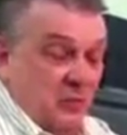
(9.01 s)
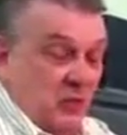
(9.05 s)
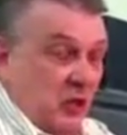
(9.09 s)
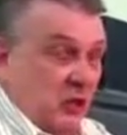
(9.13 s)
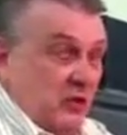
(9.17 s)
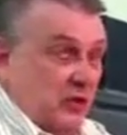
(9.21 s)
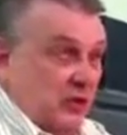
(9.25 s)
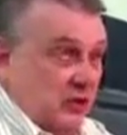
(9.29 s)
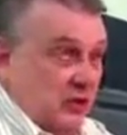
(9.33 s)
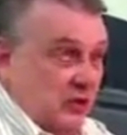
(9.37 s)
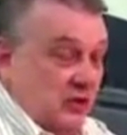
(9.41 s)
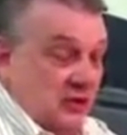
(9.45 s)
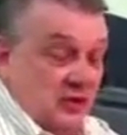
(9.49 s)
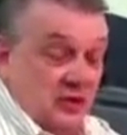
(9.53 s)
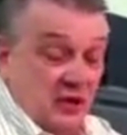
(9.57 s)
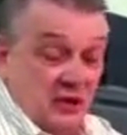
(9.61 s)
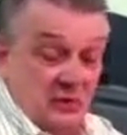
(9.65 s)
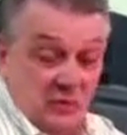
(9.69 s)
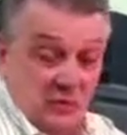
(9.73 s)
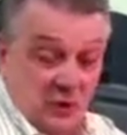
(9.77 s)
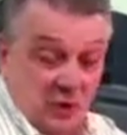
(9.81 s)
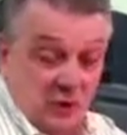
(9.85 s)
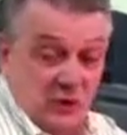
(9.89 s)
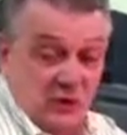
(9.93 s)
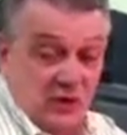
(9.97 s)

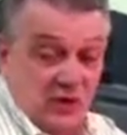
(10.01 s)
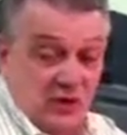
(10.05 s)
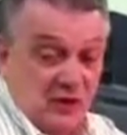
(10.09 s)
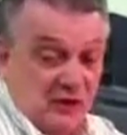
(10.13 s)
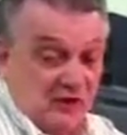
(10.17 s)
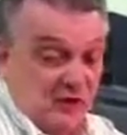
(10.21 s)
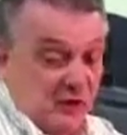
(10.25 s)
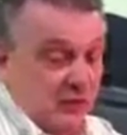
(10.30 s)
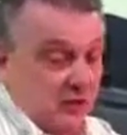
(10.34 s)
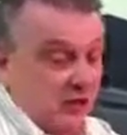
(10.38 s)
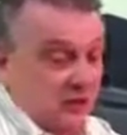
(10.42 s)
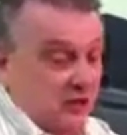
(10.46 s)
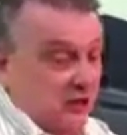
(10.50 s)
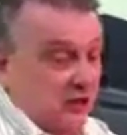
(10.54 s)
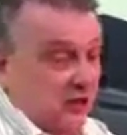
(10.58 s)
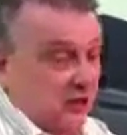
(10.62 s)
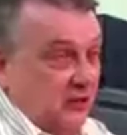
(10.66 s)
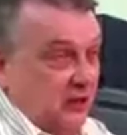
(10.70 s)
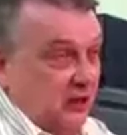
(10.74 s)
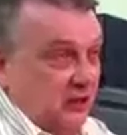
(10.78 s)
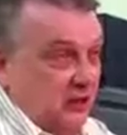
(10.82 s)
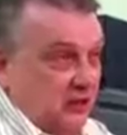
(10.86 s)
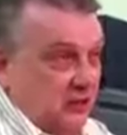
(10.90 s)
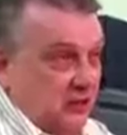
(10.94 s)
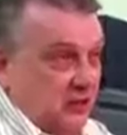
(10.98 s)
most of them,
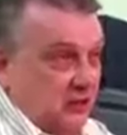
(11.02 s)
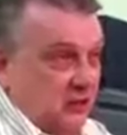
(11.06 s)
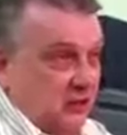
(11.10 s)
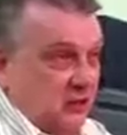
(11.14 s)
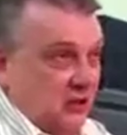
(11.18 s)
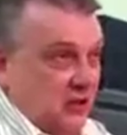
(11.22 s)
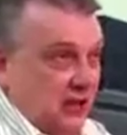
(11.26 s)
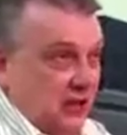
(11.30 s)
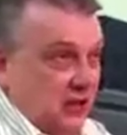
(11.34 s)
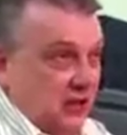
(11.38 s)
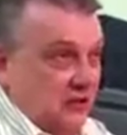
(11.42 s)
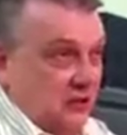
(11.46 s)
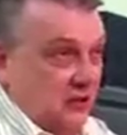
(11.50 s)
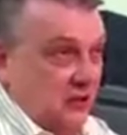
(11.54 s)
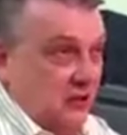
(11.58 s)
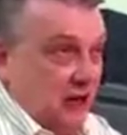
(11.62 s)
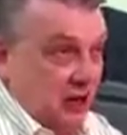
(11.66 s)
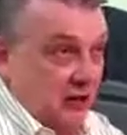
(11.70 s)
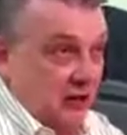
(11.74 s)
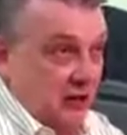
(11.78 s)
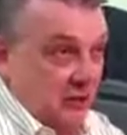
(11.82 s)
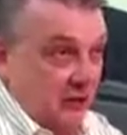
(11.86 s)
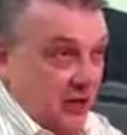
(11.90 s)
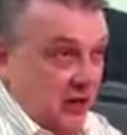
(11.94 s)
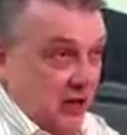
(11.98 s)
including the two-lane
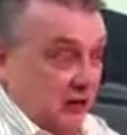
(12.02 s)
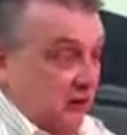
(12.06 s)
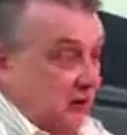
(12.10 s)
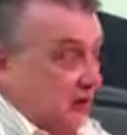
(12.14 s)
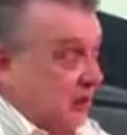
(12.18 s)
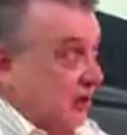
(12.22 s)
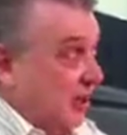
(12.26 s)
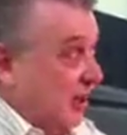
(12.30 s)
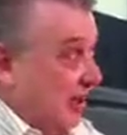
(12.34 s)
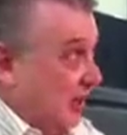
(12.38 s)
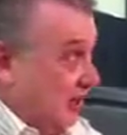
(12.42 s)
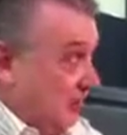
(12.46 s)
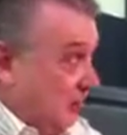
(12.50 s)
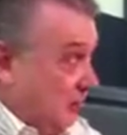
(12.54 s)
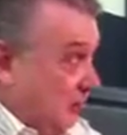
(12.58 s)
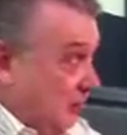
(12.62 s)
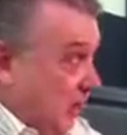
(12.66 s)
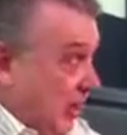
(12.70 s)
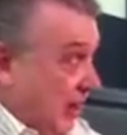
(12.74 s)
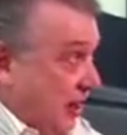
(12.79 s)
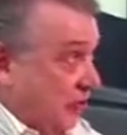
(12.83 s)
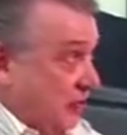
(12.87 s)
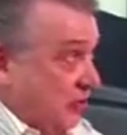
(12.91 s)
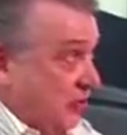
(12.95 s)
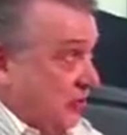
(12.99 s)
truck road and the
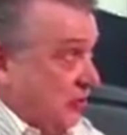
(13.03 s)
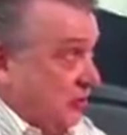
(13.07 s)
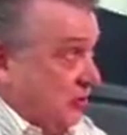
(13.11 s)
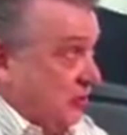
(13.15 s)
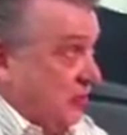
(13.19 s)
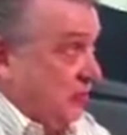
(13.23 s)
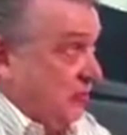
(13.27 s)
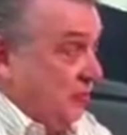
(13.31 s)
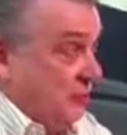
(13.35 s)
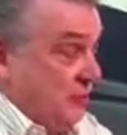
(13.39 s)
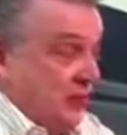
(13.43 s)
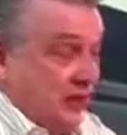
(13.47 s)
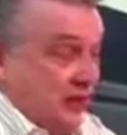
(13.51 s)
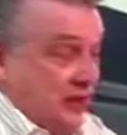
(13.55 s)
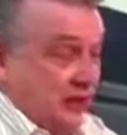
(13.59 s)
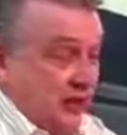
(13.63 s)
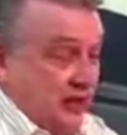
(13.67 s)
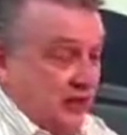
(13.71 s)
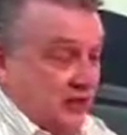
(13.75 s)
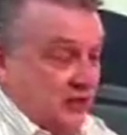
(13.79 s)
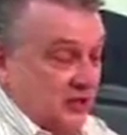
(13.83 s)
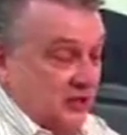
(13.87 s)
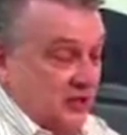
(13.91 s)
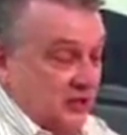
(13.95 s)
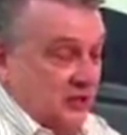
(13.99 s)
ramp that we built,
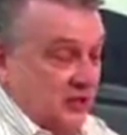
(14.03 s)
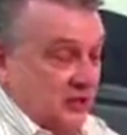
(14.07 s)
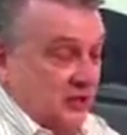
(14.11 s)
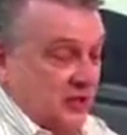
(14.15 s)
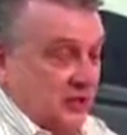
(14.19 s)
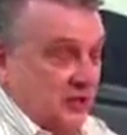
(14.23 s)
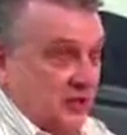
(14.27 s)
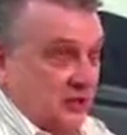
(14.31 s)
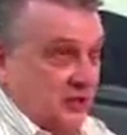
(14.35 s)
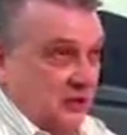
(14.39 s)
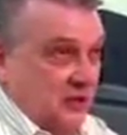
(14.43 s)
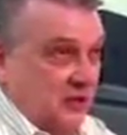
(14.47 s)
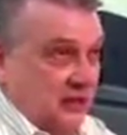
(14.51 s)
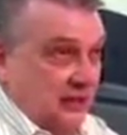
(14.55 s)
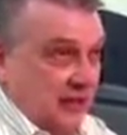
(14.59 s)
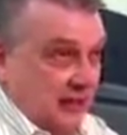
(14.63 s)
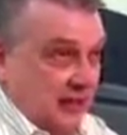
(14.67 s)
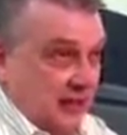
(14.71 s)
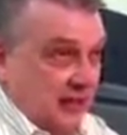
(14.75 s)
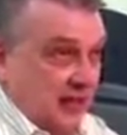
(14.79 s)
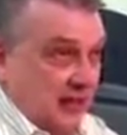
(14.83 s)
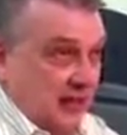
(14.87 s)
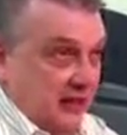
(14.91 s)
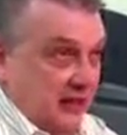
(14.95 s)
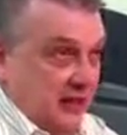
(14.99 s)
SO2, that
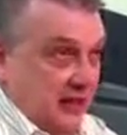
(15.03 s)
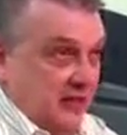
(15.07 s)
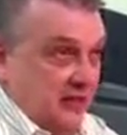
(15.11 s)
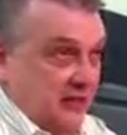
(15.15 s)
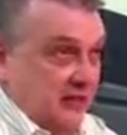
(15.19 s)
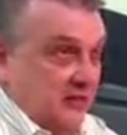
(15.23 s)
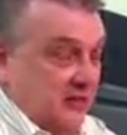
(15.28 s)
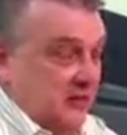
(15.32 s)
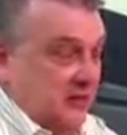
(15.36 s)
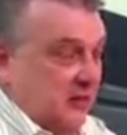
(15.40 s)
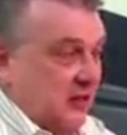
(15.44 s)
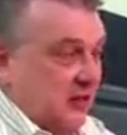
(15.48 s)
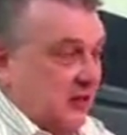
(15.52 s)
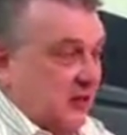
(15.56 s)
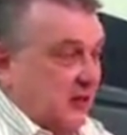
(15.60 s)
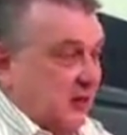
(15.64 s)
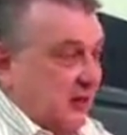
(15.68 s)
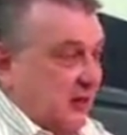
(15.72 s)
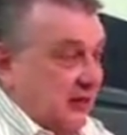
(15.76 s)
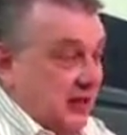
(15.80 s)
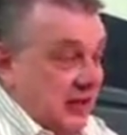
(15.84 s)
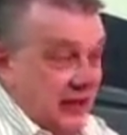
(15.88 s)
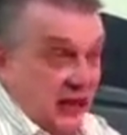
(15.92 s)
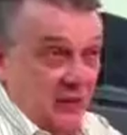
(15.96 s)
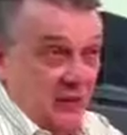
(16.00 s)
dead ends,
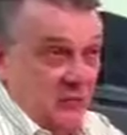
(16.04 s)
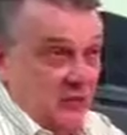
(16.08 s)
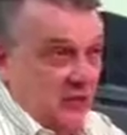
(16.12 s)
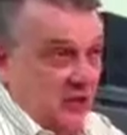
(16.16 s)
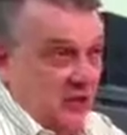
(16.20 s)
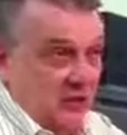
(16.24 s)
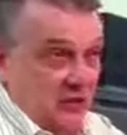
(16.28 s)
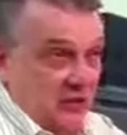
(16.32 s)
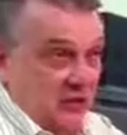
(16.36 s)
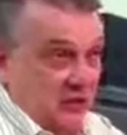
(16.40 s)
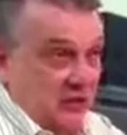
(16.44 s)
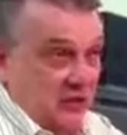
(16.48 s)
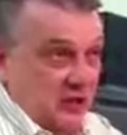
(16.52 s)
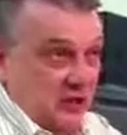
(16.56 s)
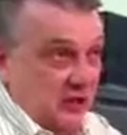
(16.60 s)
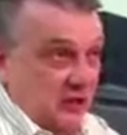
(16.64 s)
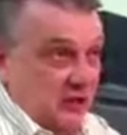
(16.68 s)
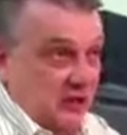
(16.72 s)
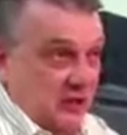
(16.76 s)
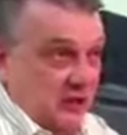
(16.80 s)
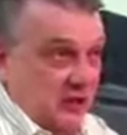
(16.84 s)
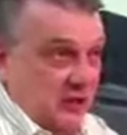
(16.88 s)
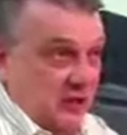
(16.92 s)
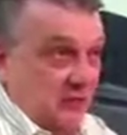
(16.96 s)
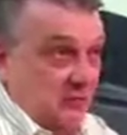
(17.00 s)
can't be used
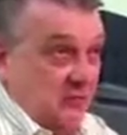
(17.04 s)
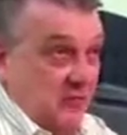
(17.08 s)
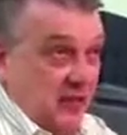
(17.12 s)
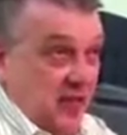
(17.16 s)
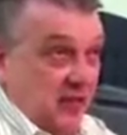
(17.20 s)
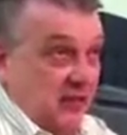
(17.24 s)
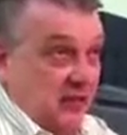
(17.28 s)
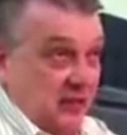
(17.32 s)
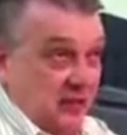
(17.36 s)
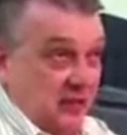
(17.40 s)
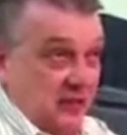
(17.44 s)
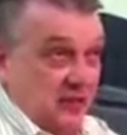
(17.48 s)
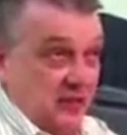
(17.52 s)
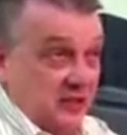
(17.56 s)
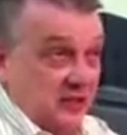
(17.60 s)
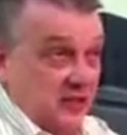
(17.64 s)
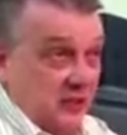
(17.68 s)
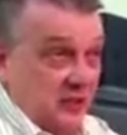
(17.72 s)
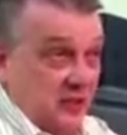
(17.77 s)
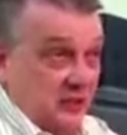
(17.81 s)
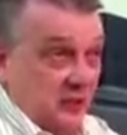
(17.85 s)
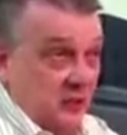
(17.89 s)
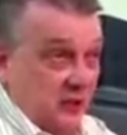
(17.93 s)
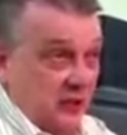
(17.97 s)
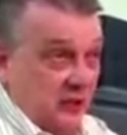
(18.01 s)
until MDOT does
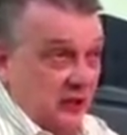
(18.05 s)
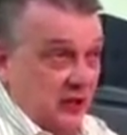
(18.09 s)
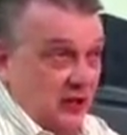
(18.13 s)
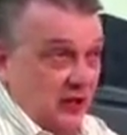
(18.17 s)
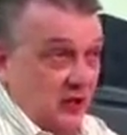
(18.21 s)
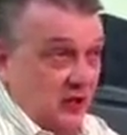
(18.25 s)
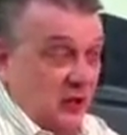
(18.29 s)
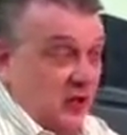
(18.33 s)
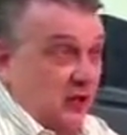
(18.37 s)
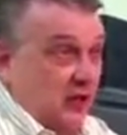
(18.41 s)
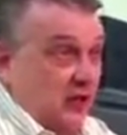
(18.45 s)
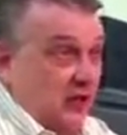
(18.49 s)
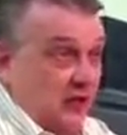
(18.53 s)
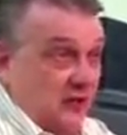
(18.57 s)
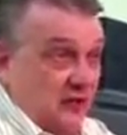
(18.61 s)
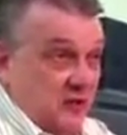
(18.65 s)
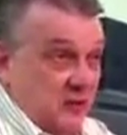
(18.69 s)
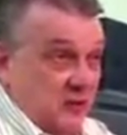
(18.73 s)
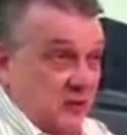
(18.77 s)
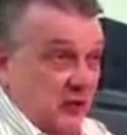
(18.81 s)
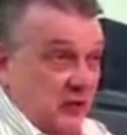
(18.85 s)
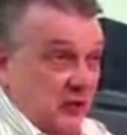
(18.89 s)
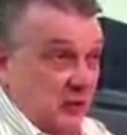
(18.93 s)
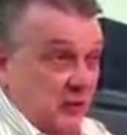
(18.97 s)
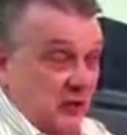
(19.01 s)
their work or
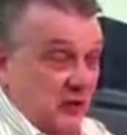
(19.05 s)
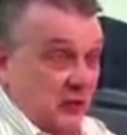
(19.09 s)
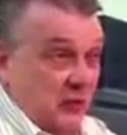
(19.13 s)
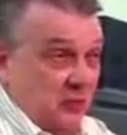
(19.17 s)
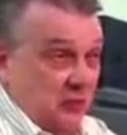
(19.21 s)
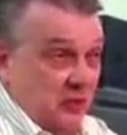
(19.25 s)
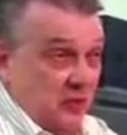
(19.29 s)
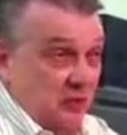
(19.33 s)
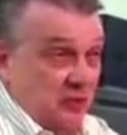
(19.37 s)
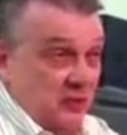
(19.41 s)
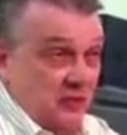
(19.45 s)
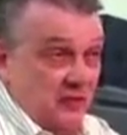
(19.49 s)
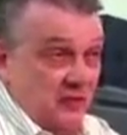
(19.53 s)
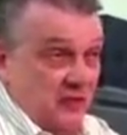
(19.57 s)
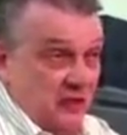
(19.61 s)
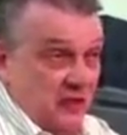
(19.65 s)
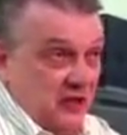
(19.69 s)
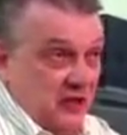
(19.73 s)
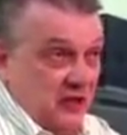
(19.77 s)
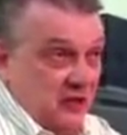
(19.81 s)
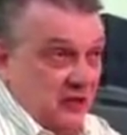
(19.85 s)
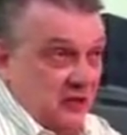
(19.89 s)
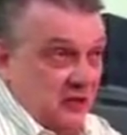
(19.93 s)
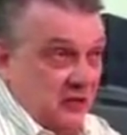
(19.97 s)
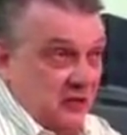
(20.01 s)
gives me a permit to
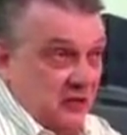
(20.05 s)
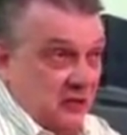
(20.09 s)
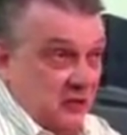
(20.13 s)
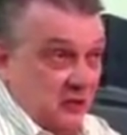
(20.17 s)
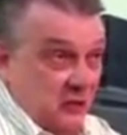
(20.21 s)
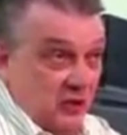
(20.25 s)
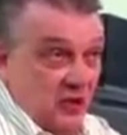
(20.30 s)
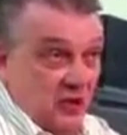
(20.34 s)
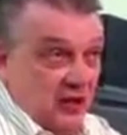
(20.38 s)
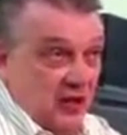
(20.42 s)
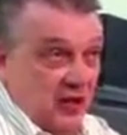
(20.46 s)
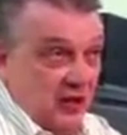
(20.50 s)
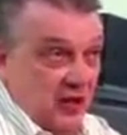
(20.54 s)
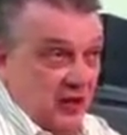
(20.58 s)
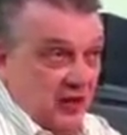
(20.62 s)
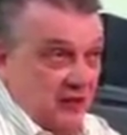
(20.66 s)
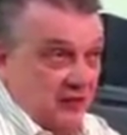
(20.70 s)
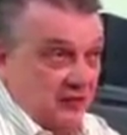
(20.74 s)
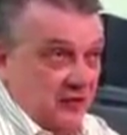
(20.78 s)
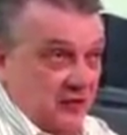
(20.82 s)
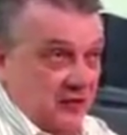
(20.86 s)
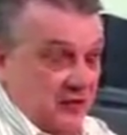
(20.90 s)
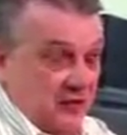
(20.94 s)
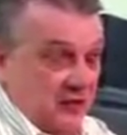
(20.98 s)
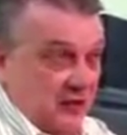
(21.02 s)
finish the work I
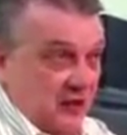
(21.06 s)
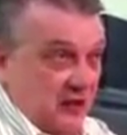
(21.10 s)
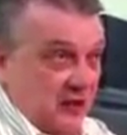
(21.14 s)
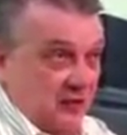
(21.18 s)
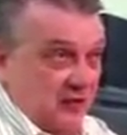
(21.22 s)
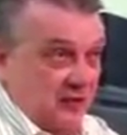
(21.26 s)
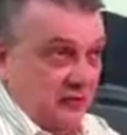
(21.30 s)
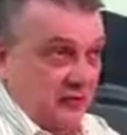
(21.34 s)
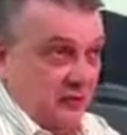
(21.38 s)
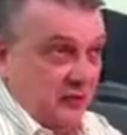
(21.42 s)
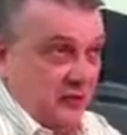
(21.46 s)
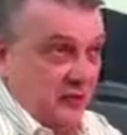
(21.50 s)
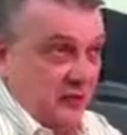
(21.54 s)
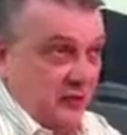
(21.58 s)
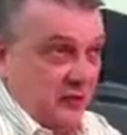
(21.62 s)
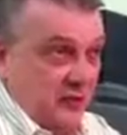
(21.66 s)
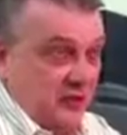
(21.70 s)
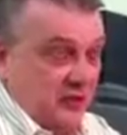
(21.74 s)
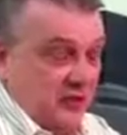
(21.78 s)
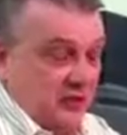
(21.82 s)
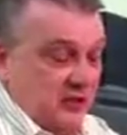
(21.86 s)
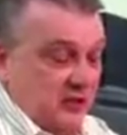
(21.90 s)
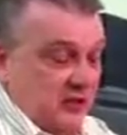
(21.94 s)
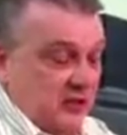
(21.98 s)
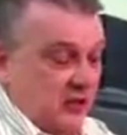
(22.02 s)
have to do on 4th Street.